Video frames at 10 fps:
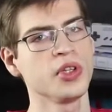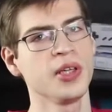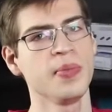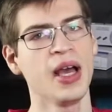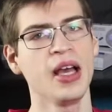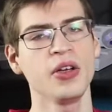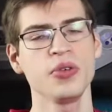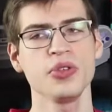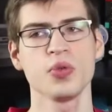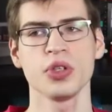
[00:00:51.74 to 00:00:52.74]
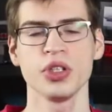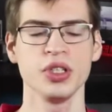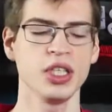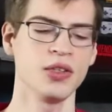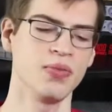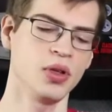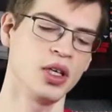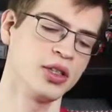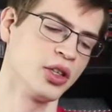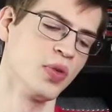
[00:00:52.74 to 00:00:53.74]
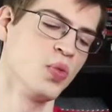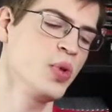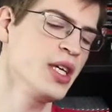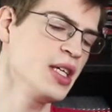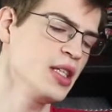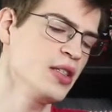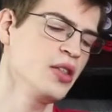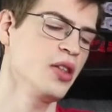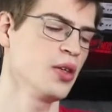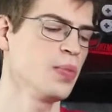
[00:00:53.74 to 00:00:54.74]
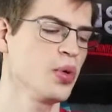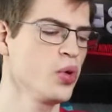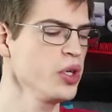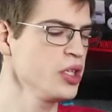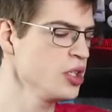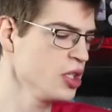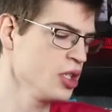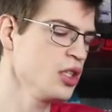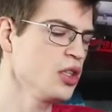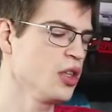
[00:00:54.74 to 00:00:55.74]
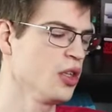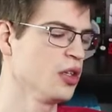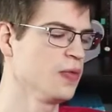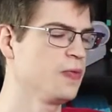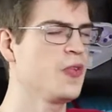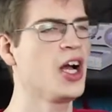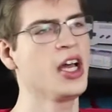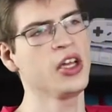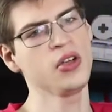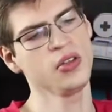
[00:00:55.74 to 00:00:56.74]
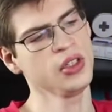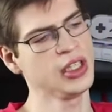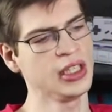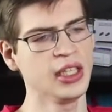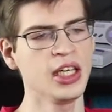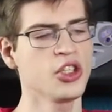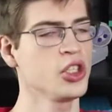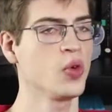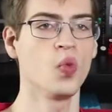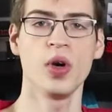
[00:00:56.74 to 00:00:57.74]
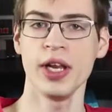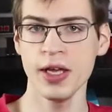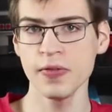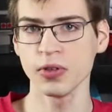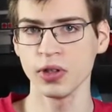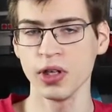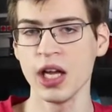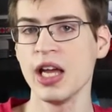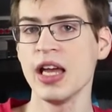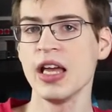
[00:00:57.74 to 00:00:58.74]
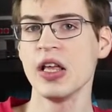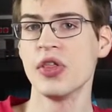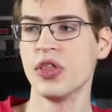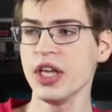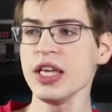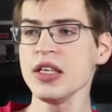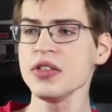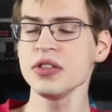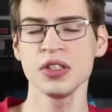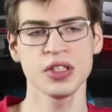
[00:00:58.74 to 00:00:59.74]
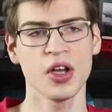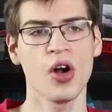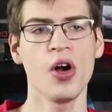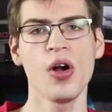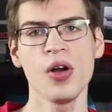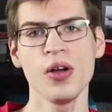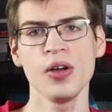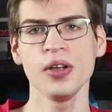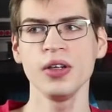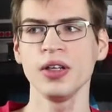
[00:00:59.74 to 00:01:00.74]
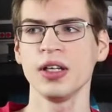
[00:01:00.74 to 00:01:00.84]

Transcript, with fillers: the battles where you need to block the wind, the poison, the fire, the electric, whatever, these are.